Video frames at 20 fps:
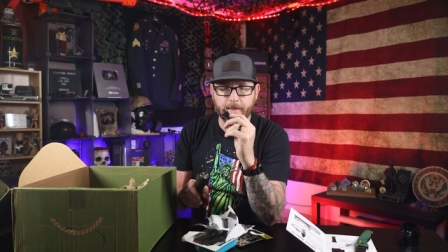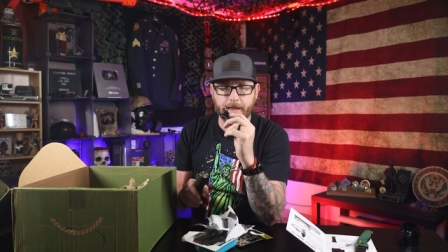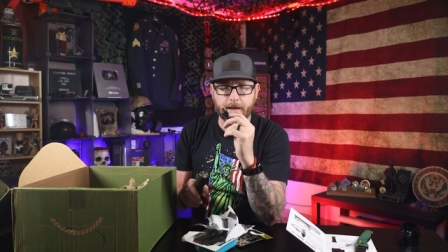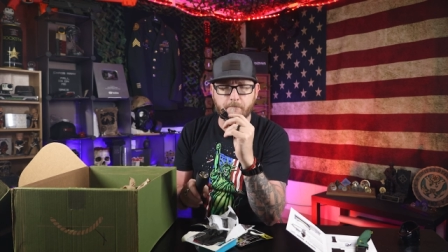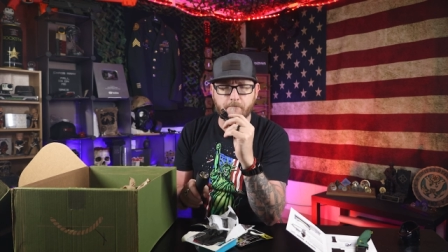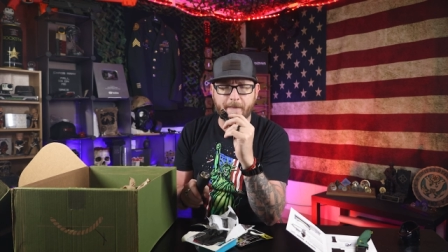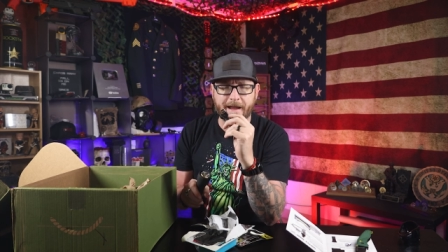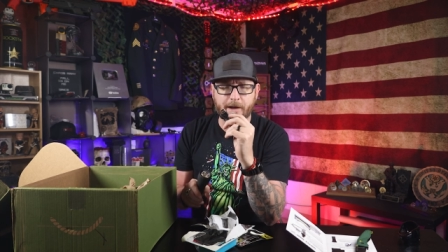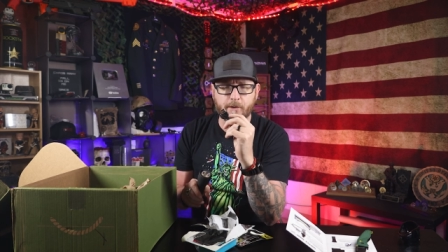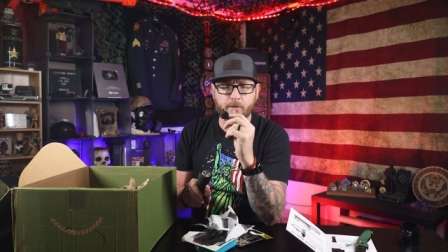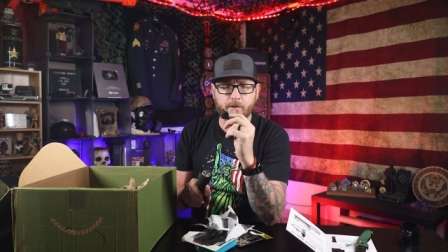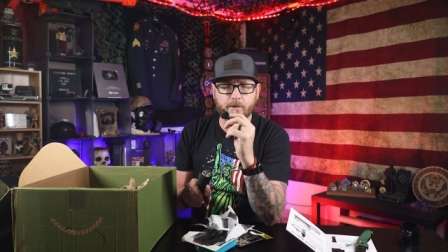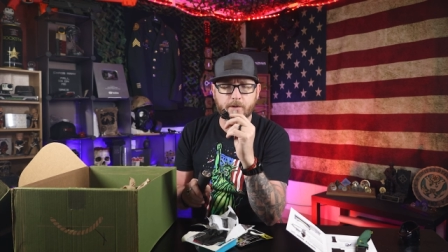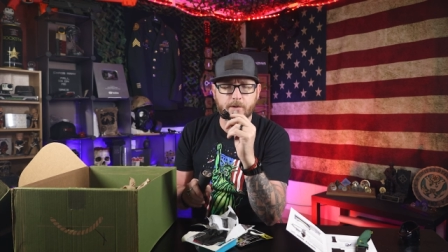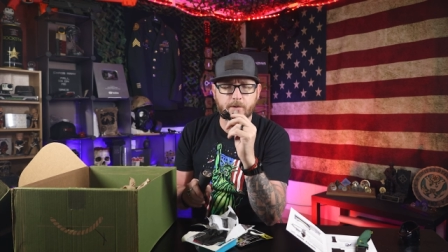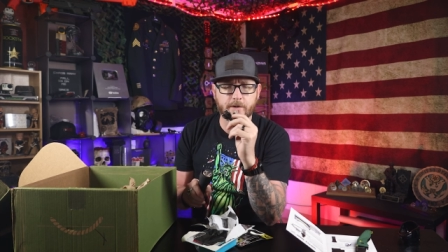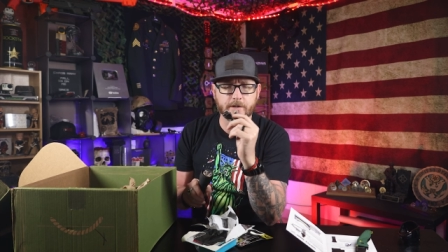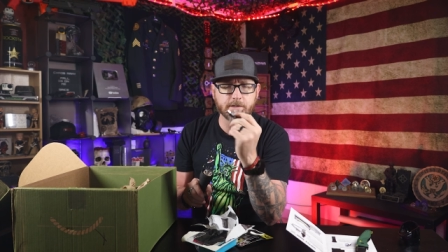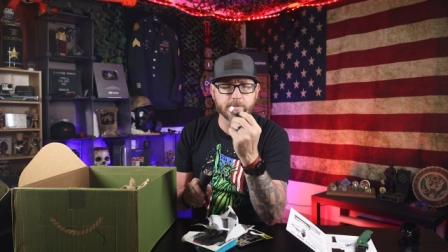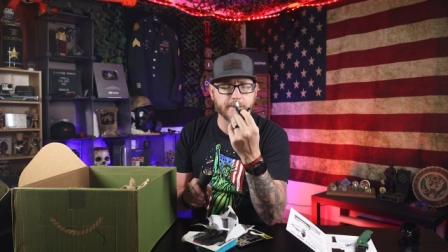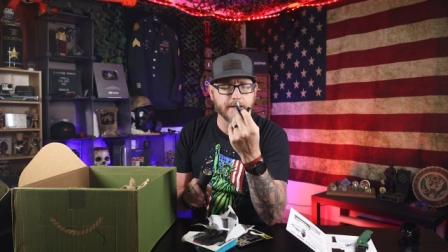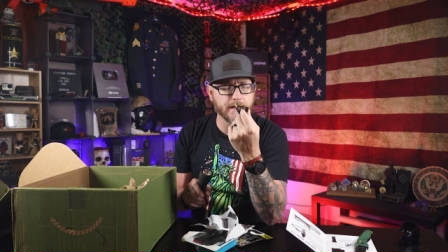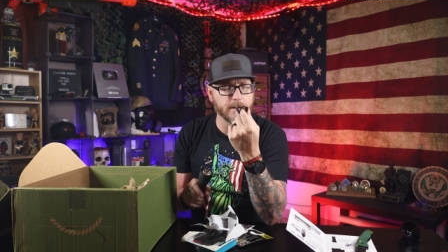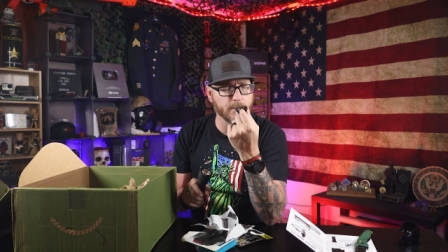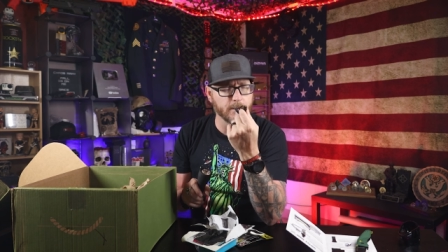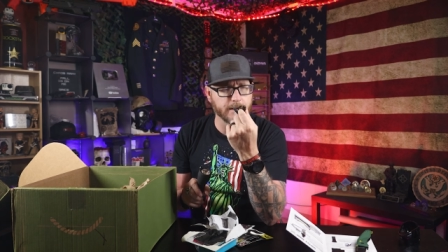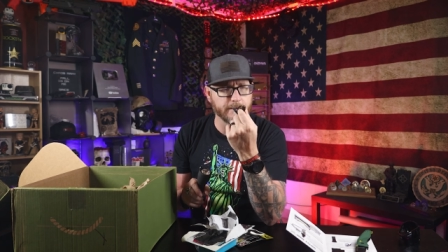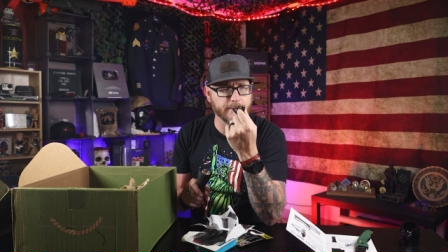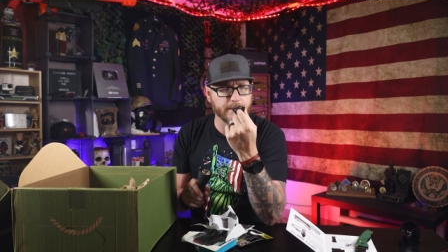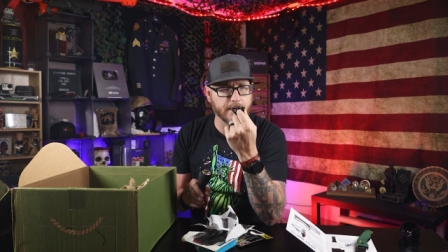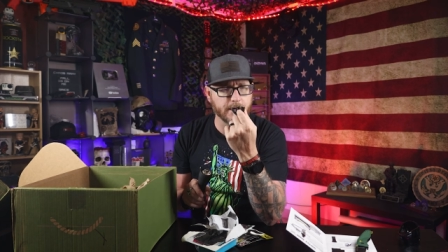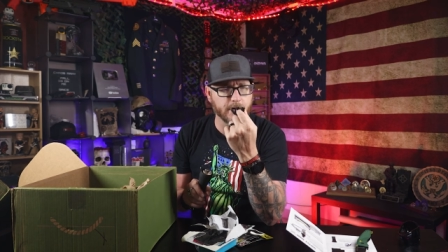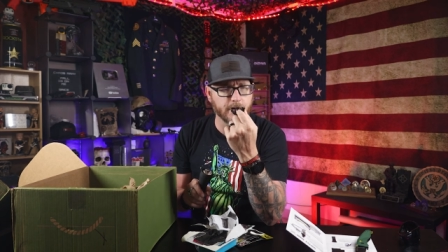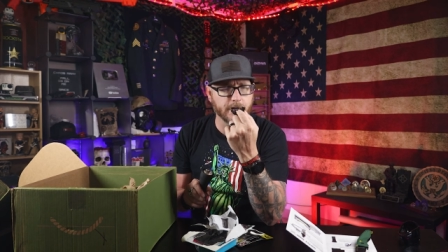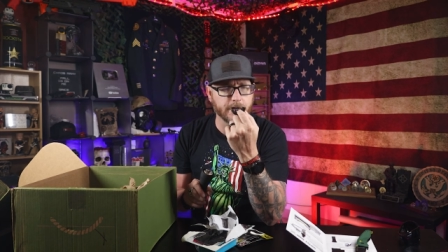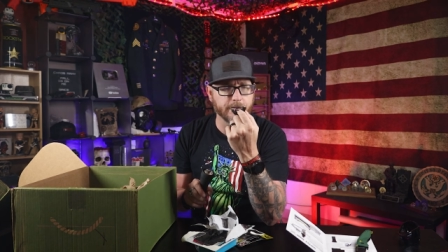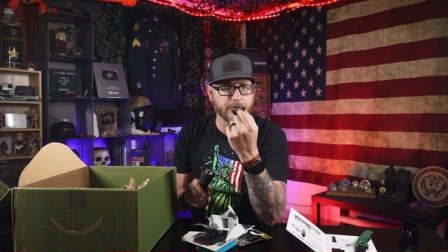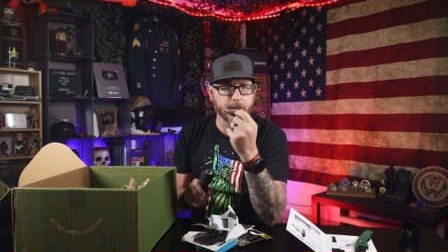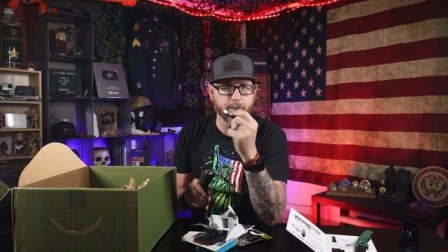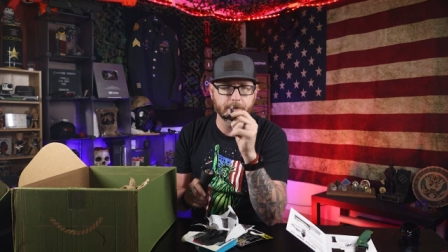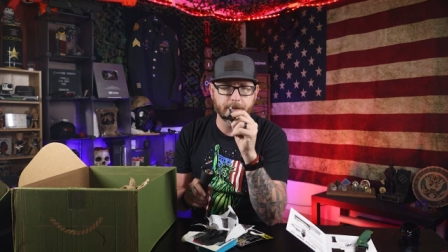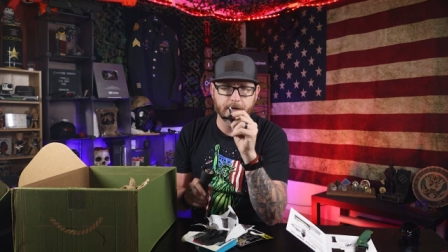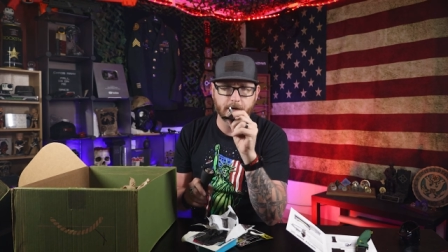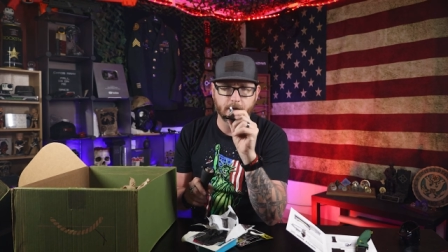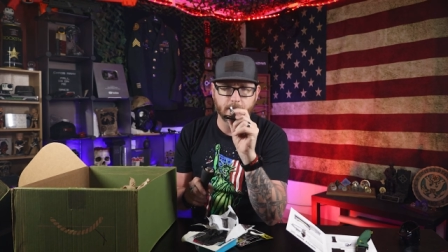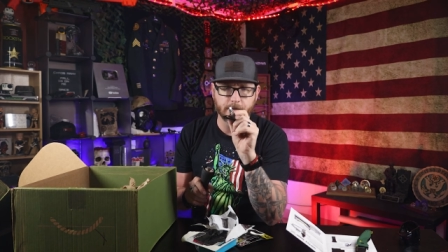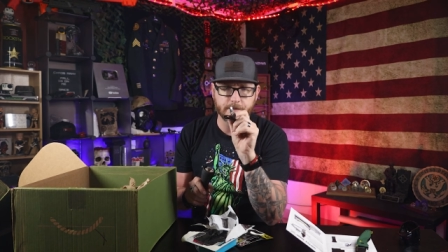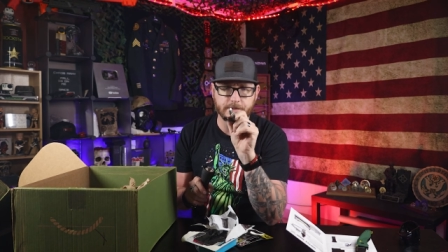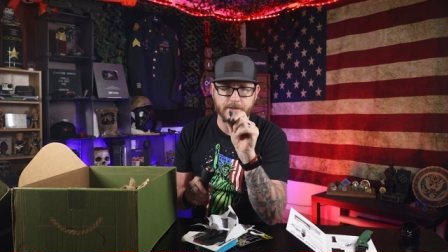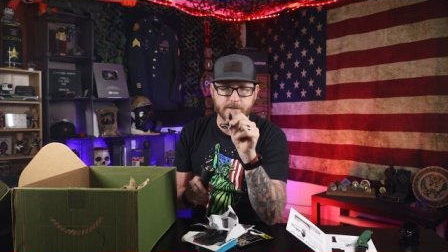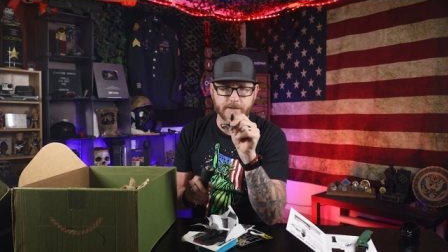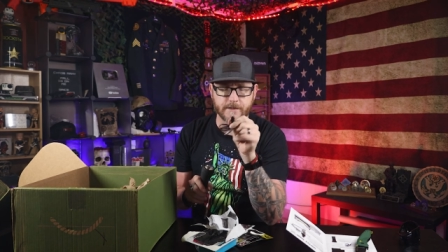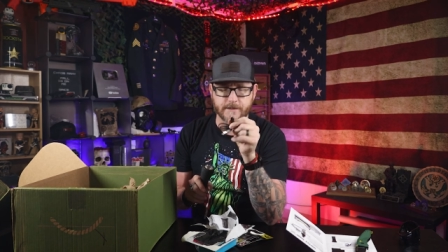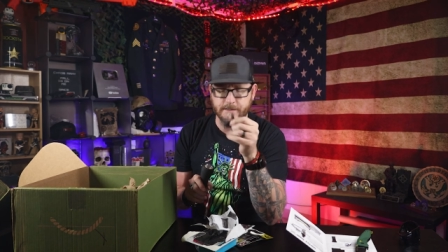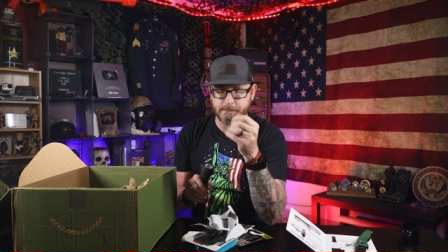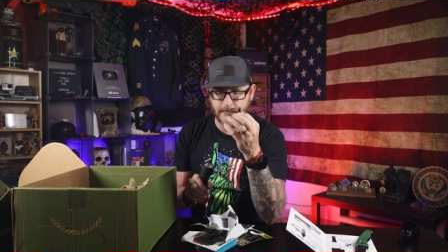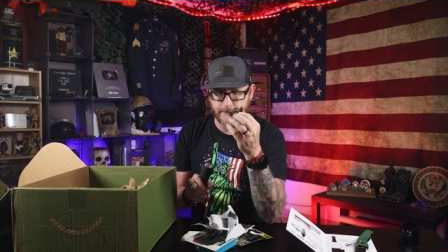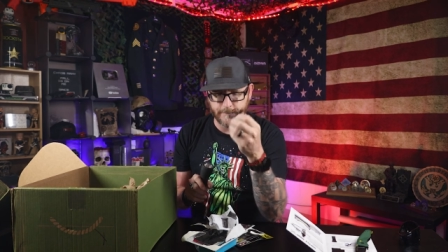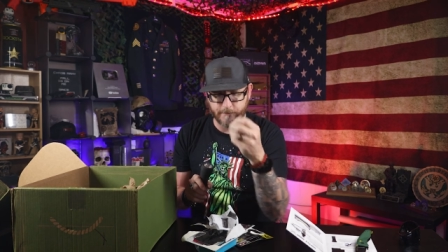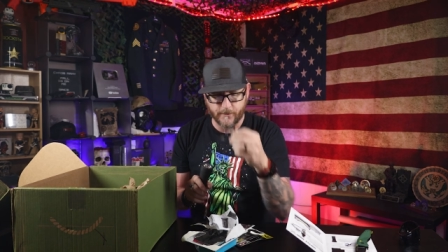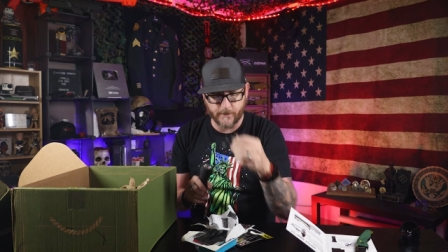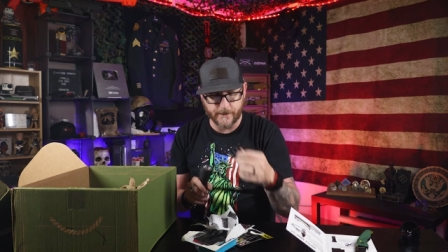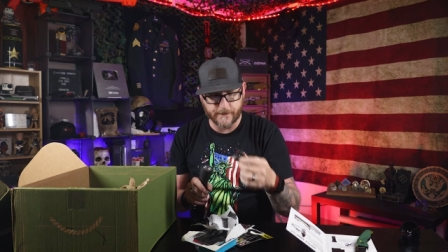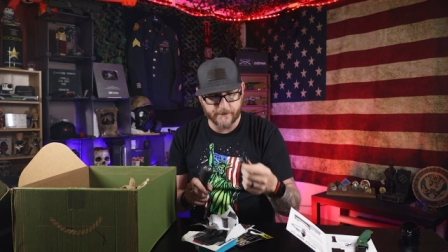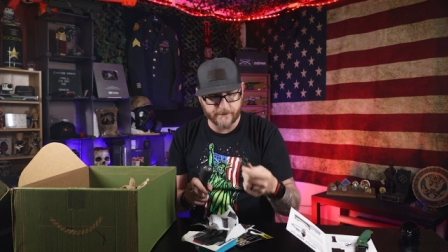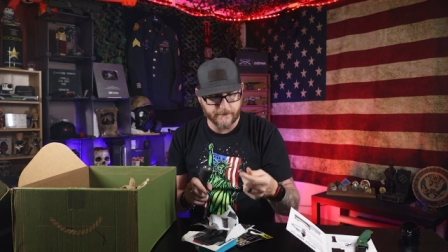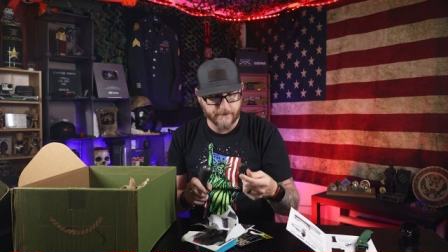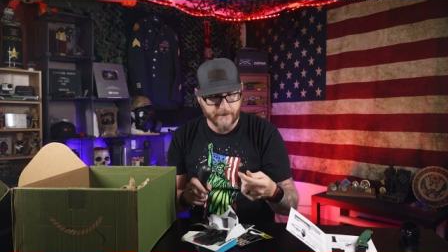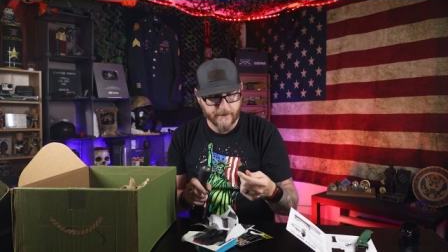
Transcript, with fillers: that micro USB or whatever they call it. I forget what they call this, this type of one.